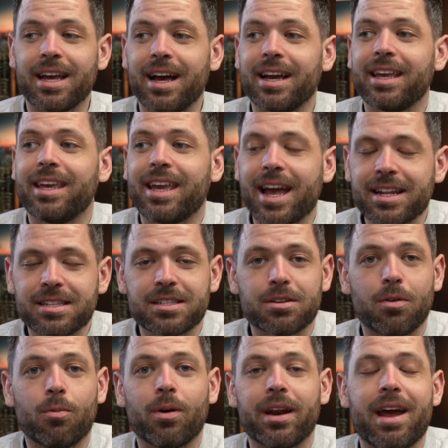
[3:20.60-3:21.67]
against
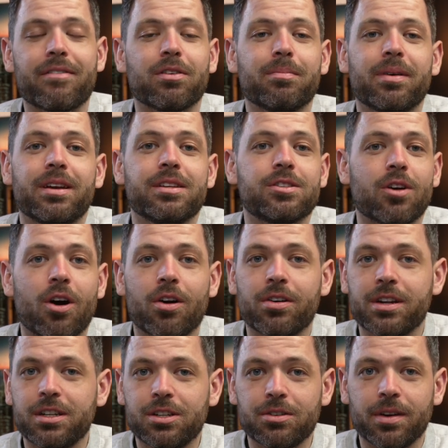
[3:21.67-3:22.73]
what everybody's already
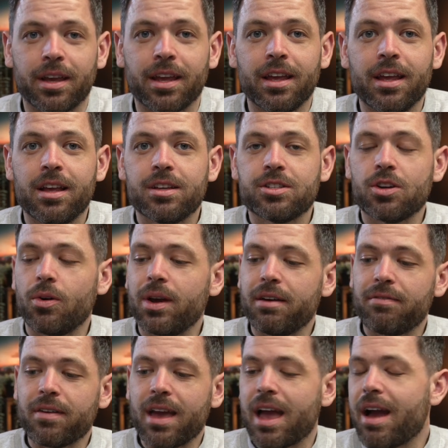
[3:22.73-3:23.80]
doing. So if
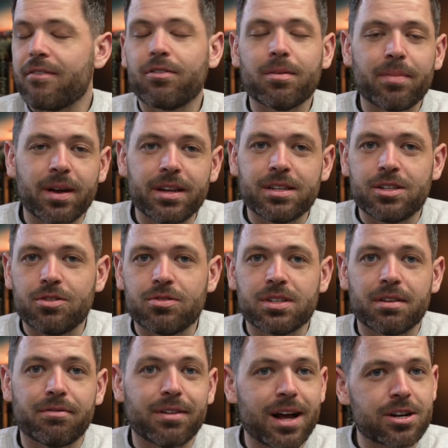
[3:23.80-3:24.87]
everybody's using
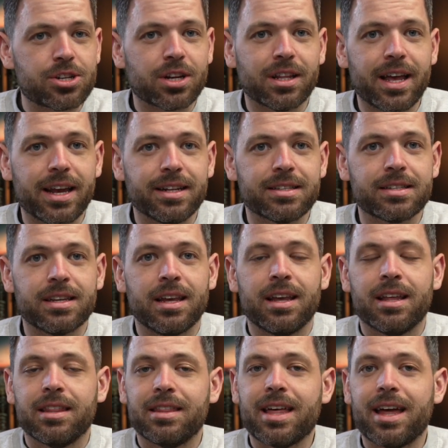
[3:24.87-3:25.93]
flashing lights,
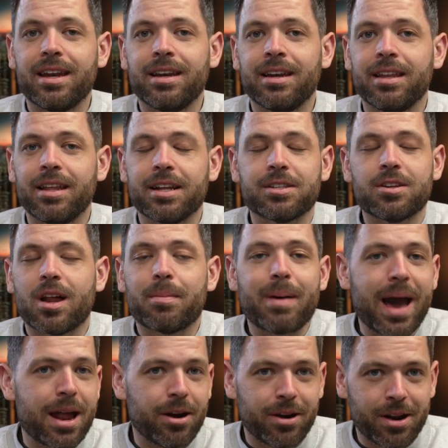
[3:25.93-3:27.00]
then it's not a
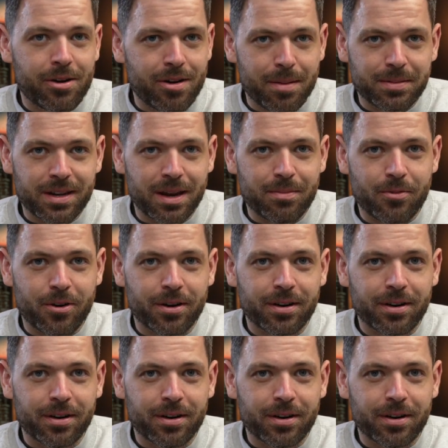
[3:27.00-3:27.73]
pattern interrupt anymore.